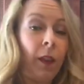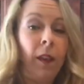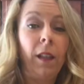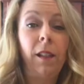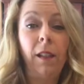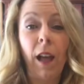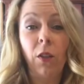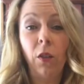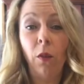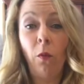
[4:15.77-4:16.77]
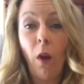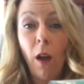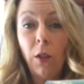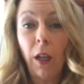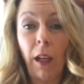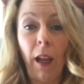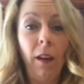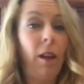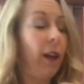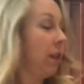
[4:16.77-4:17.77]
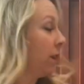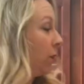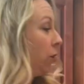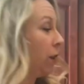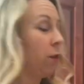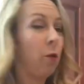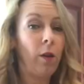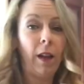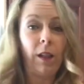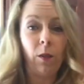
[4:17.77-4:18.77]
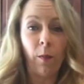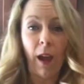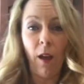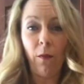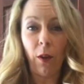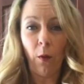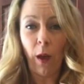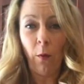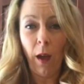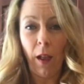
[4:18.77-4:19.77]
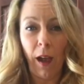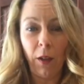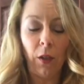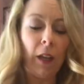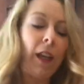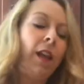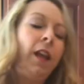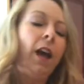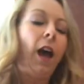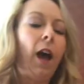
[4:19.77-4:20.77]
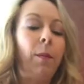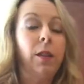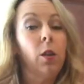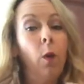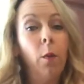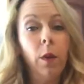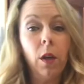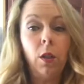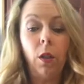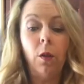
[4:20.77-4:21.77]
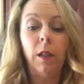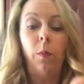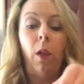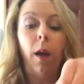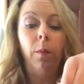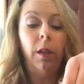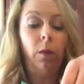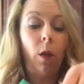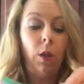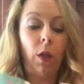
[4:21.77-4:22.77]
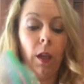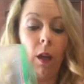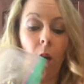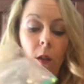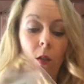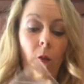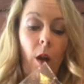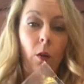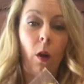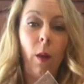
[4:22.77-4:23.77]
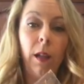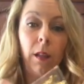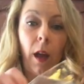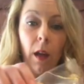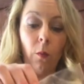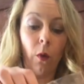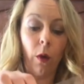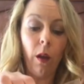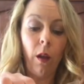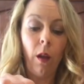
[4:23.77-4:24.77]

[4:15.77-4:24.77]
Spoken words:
This is actually raw chicken. I think this chicken coordinates with my outfit quite well, actually. And so what we're going to do is plop this raw chicken onto our Norwex cutting board.